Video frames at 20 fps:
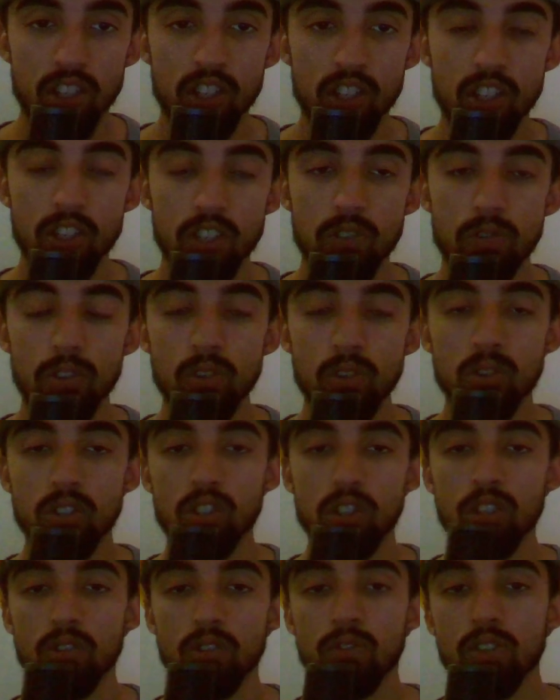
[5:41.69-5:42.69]
He feels
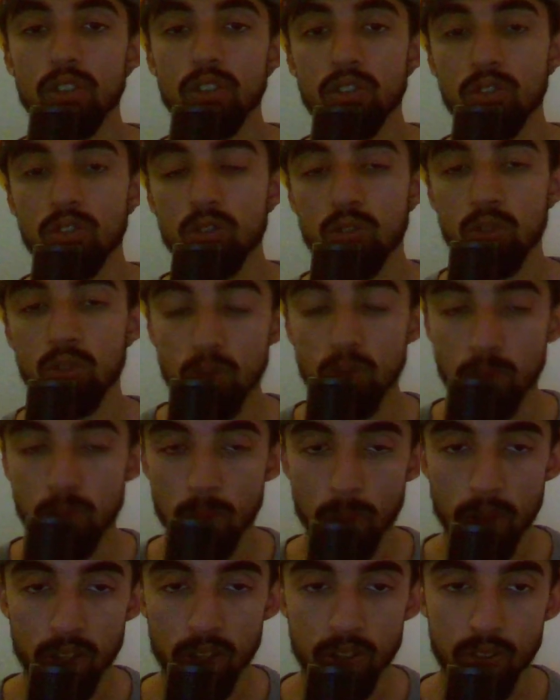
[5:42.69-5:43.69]
as if he's a
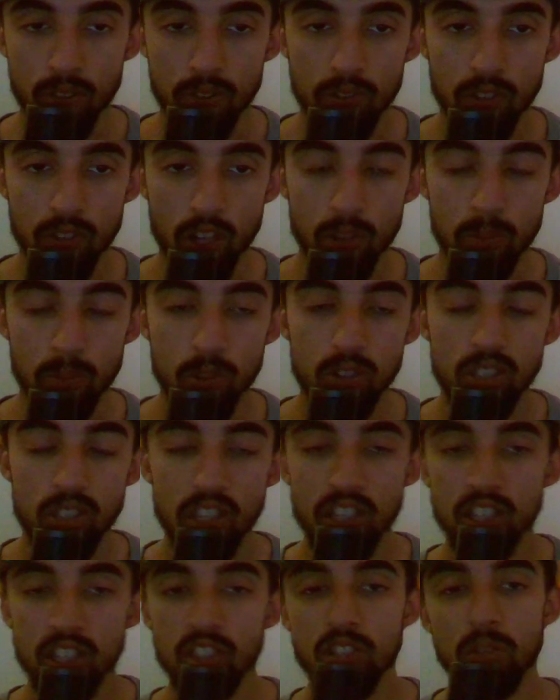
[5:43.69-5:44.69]
Superman, and I'm not
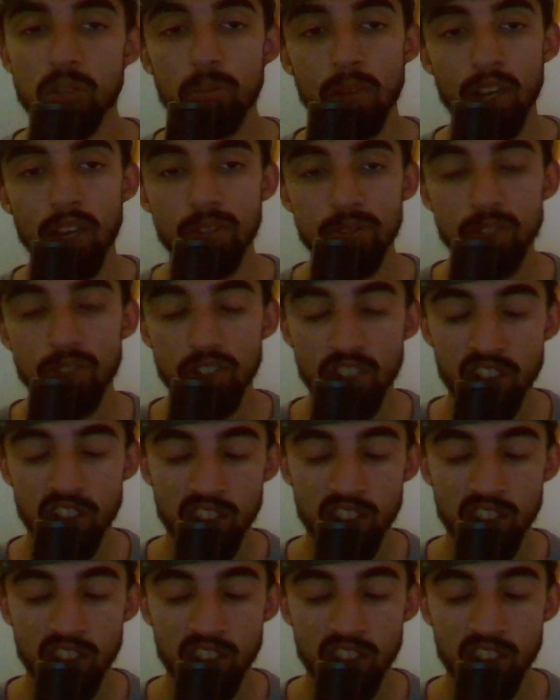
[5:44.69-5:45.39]
saying it's a bad thing,